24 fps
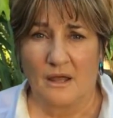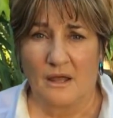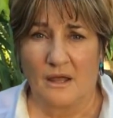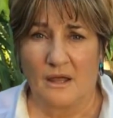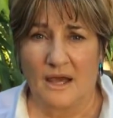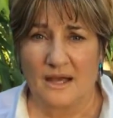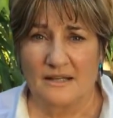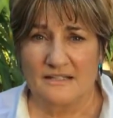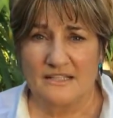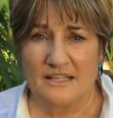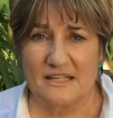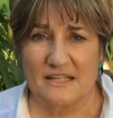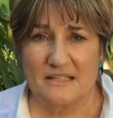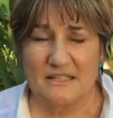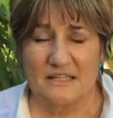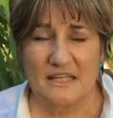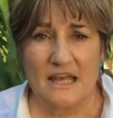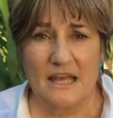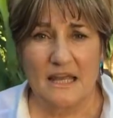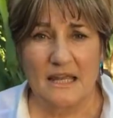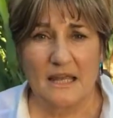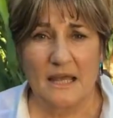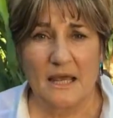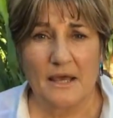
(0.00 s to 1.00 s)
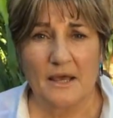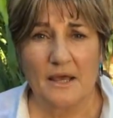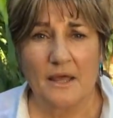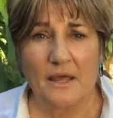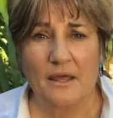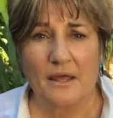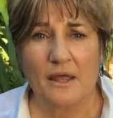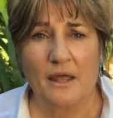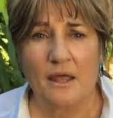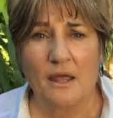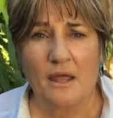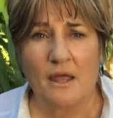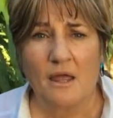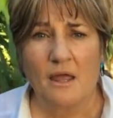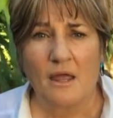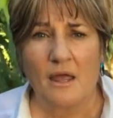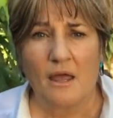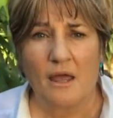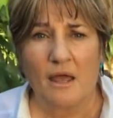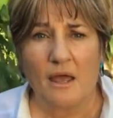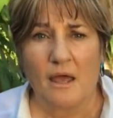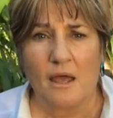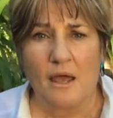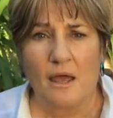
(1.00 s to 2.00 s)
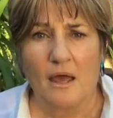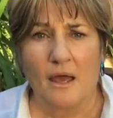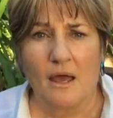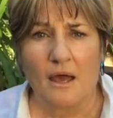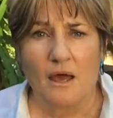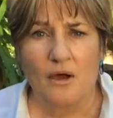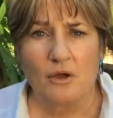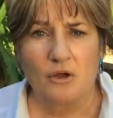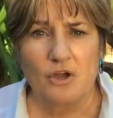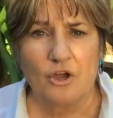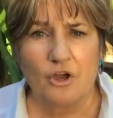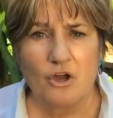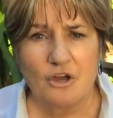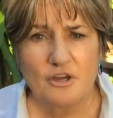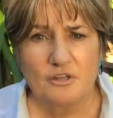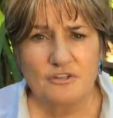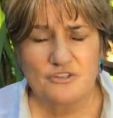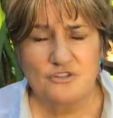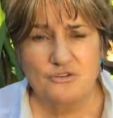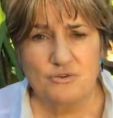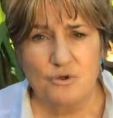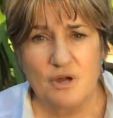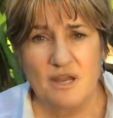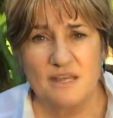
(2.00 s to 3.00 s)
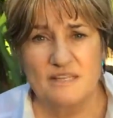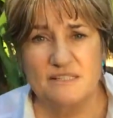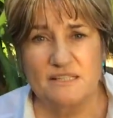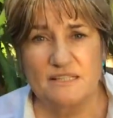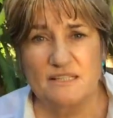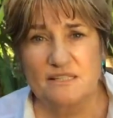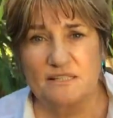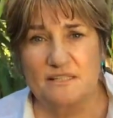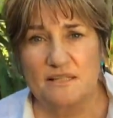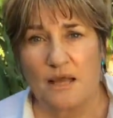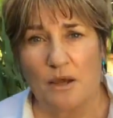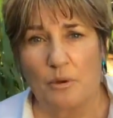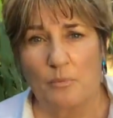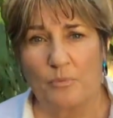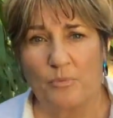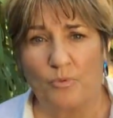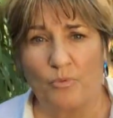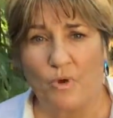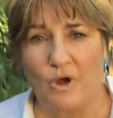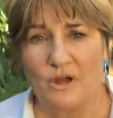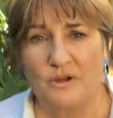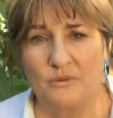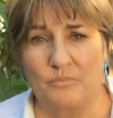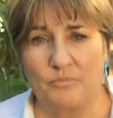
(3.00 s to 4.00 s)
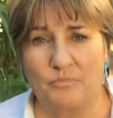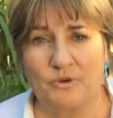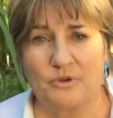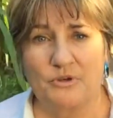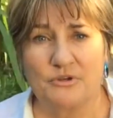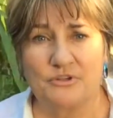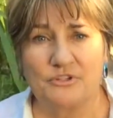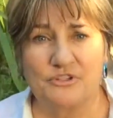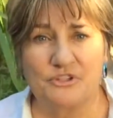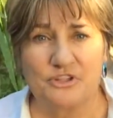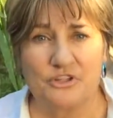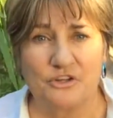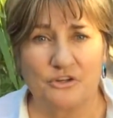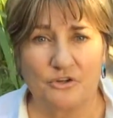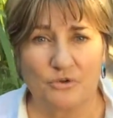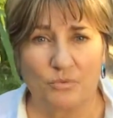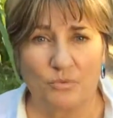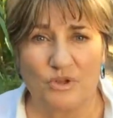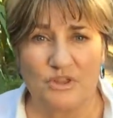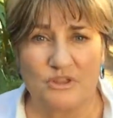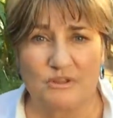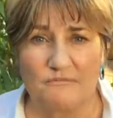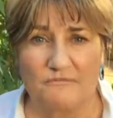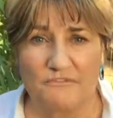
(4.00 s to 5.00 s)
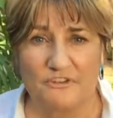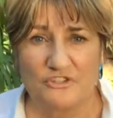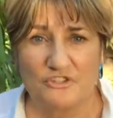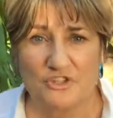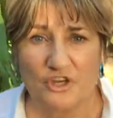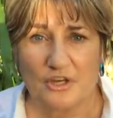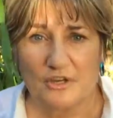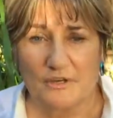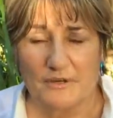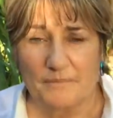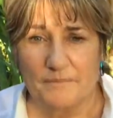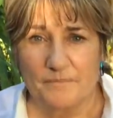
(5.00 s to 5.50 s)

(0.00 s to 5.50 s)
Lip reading: Hudson Taylor, how God raises up one person with a vision,